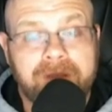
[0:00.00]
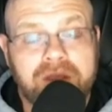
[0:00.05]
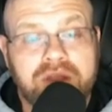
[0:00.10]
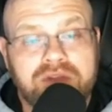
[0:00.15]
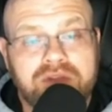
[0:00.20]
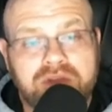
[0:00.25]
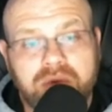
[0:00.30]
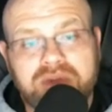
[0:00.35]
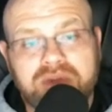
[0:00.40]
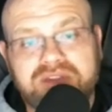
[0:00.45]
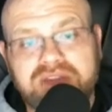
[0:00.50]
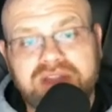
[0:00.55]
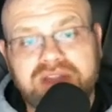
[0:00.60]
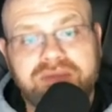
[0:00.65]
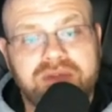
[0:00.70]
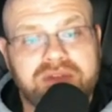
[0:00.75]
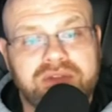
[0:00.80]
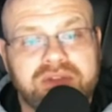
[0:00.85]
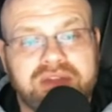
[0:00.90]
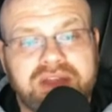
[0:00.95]
So it's
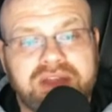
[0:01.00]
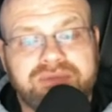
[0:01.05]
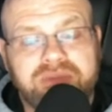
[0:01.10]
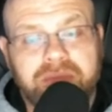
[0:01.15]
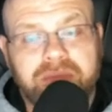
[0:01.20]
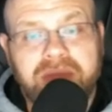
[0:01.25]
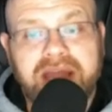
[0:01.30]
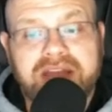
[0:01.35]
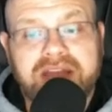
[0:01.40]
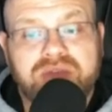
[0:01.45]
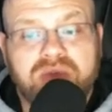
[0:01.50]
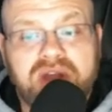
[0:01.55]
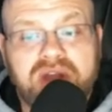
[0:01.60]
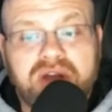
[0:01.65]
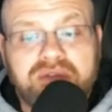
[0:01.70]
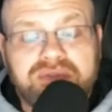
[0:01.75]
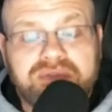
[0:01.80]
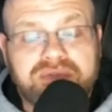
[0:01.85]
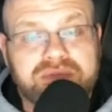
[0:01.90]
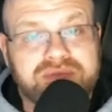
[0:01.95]
left the
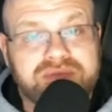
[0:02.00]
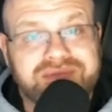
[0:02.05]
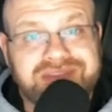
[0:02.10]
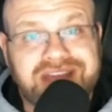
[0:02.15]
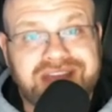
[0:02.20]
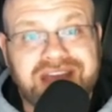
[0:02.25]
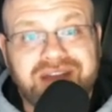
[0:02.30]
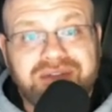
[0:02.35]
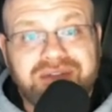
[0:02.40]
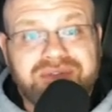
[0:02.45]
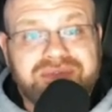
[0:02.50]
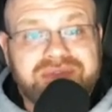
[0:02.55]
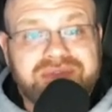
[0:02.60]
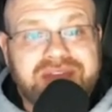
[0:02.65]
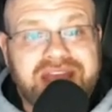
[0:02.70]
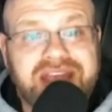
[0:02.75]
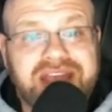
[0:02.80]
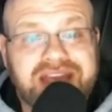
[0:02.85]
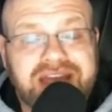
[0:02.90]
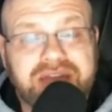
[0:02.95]
Pac-12 kind of
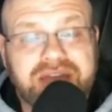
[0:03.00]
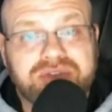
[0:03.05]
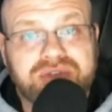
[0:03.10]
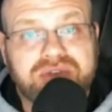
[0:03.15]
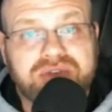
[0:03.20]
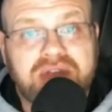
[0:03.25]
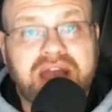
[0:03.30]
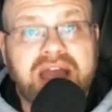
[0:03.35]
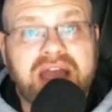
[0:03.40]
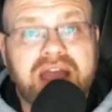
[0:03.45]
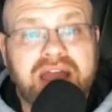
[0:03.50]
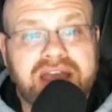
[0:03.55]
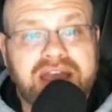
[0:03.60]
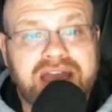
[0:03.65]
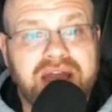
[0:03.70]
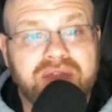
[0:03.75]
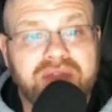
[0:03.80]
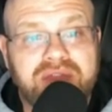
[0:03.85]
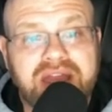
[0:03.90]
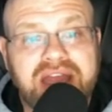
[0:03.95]
hanging out to dry, and
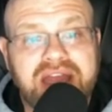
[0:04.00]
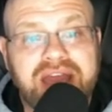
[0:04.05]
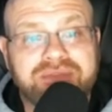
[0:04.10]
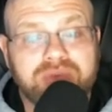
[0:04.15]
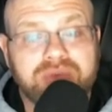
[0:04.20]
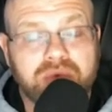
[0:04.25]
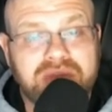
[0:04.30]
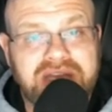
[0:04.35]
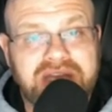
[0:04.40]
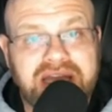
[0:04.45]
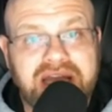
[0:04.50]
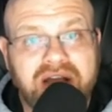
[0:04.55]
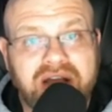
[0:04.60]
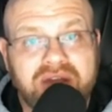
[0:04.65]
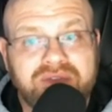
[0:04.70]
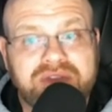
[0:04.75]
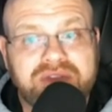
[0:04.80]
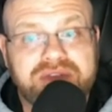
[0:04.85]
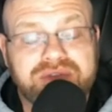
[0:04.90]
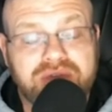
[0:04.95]
now they have to rely
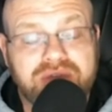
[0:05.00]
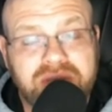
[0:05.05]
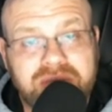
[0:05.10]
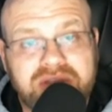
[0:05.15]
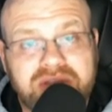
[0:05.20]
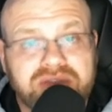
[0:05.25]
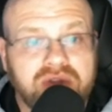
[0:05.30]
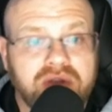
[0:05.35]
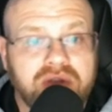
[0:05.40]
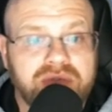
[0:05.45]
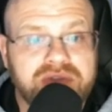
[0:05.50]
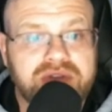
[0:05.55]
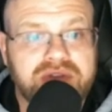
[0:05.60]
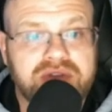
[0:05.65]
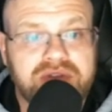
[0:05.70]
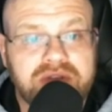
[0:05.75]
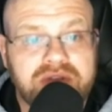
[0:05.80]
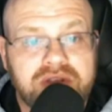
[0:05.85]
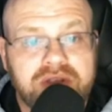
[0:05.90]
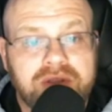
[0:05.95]
on these streaming
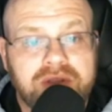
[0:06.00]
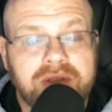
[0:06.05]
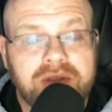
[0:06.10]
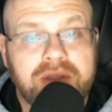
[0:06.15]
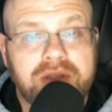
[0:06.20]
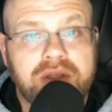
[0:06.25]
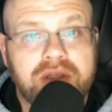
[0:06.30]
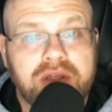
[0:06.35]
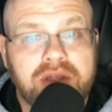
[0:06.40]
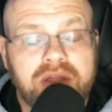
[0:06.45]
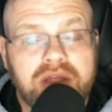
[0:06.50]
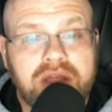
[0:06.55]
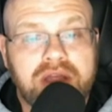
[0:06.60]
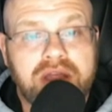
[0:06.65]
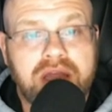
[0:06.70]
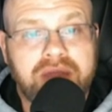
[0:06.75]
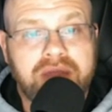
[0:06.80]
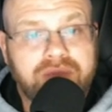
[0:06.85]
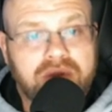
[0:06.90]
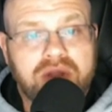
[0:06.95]
services,
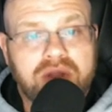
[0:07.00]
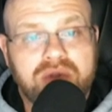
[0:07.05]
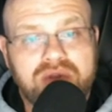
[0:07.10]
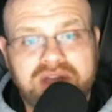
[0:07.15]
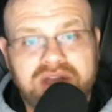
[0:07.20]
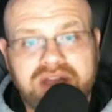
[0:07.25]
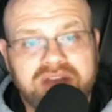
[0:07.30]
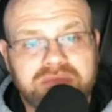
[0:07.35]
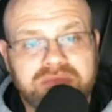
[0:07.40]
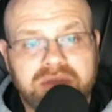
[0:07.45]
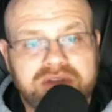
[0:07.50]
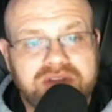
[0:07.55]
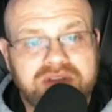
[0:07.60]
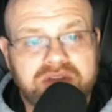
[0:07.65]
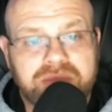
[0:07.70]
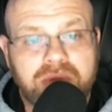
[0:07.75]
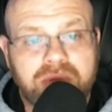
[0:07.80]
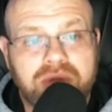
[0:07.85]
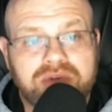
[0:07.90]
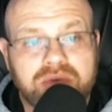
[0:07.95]
and they're not going to get as much
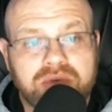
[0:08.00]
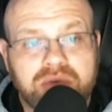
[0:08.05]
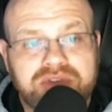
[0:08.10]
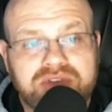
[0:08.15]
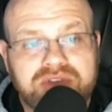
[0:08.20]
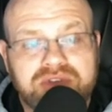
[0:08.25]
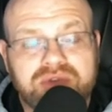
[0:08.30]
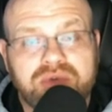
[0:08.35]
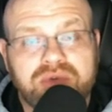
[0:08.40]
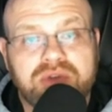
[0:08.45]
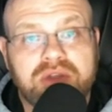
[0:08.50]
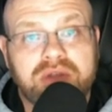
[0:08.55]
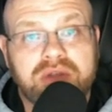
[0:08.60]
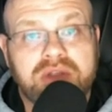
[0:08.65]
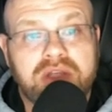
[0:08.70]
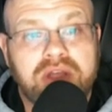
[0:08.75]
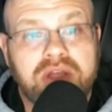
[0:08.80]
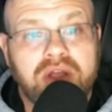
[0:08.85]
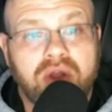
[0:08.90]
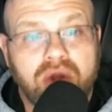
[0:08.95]
exposure, which is going to
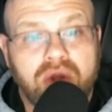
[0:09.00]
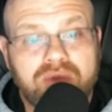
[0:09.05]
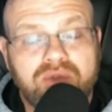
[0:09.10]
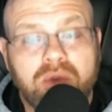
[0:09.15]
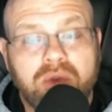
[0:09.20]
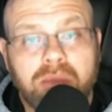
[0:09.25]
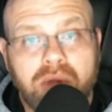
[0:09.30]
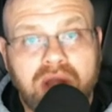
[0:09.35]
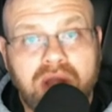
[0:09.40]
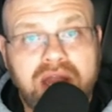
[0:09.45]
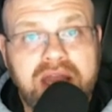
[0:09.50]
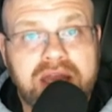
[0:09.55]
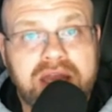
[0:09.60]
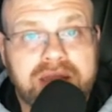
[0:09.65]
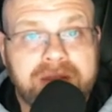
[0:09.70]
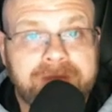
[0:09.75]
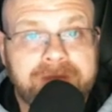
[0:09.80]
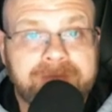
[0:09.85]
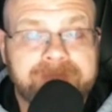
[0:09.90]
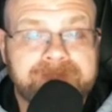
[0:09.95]
hurt their
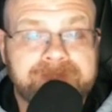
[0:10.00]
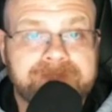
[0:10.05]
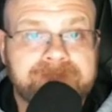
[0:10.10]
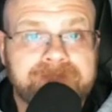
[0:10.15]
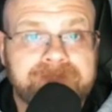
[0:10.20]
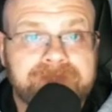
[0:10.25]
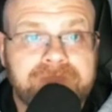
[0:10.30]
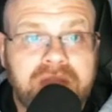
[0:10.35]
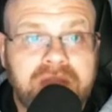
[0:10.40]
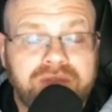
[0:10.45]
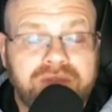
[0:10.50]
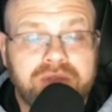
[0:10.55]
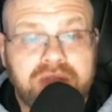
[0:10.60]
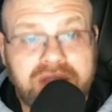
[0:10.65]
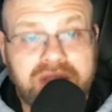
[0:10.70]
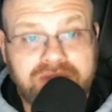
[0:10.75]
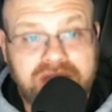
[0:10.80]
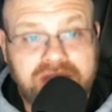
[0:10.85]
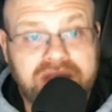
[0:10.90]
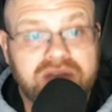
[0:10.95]
brand and
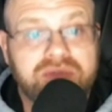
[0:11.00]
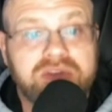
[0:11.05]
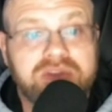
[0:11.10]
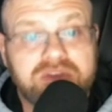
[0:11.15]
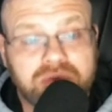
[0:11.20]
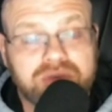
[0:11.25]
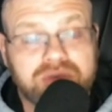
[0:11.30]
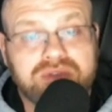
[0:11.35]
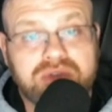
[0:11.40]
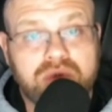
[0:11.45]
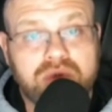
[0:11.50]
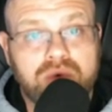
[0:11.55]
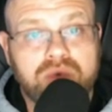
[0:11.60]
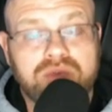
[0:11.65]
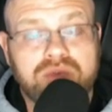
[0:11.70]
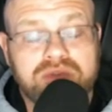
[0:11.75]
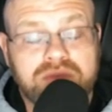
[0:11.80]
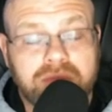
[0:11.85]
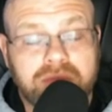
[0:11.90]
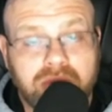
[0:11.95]
the individual
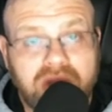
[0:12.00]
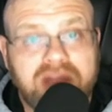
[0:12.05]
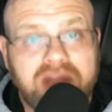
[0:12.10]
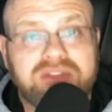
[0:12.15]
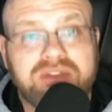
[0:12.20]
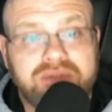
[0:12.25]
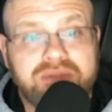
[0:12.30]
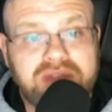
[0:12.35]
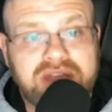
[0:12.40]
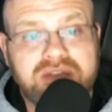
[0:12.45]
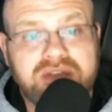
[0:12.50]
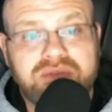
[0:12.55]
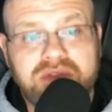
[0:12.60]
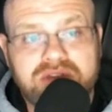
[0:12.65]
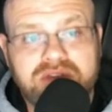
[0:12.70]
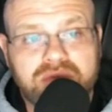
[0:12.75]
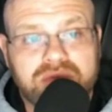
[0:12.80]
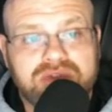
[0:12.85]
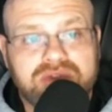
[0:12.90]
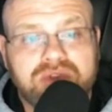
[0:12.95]
schools, the brands of the
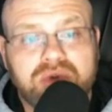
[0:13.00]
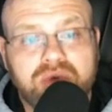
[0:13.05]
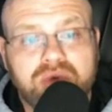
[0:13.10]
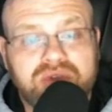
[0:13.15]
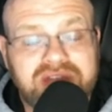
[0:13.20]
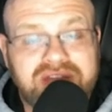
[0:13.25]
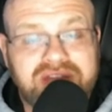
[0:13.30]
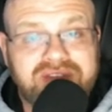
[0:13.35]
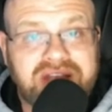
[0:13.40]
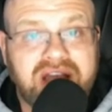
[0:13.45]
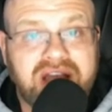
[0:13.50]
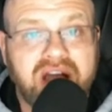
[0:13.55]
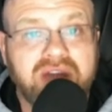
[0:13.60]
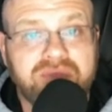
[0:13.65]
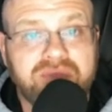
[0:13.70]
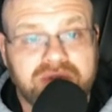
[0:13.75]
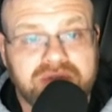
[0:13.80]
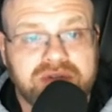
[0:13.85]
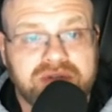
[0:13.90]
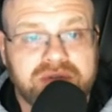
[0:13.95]
individual schools in the
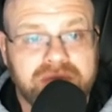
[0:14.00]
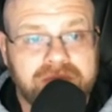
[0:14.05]
conference.